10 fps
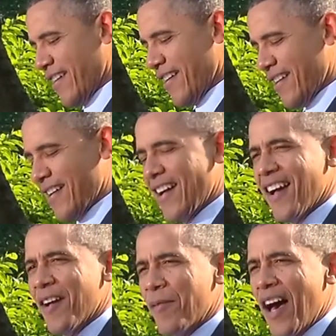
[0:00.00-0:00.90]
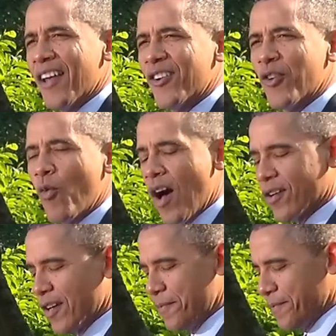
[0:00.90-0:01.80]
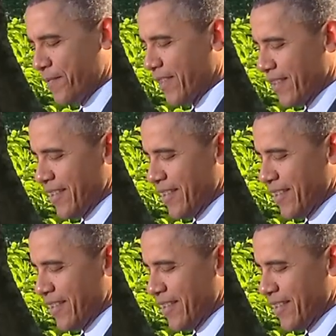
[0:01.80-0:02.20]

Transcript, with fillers: Uh, I am honored to welcome